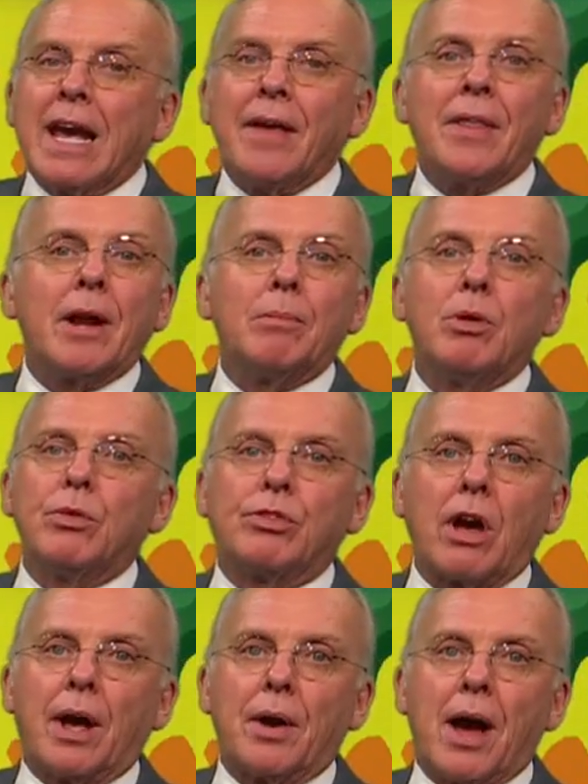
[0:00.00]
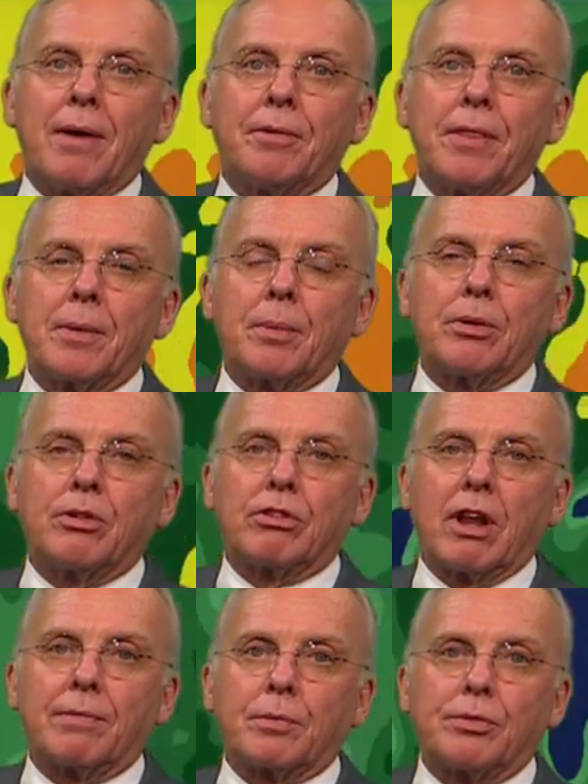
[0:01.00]
And then it moves on off, and then we're just
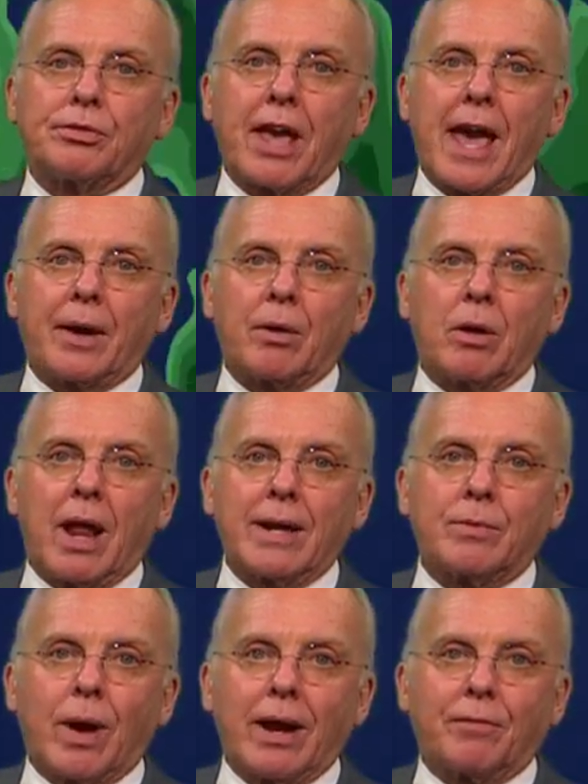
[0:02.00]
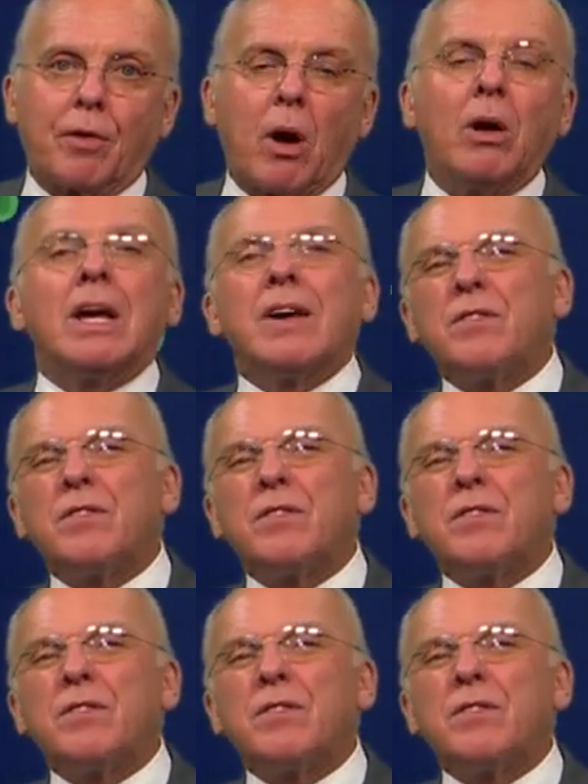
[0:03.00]
left with scattered light rainfall,